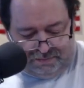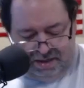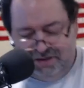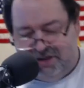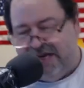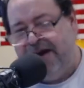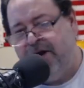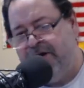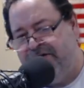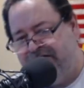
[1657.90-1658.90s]
G, I know
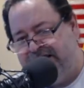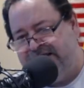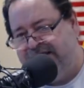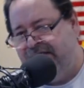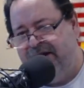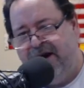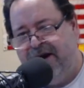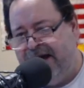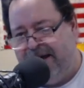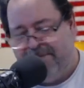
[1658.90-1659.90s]
you're freezing down there
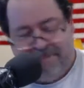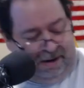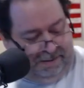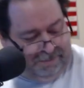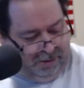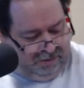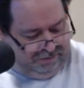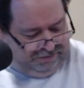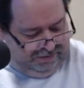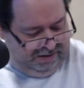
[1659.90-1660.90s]
and can barely move.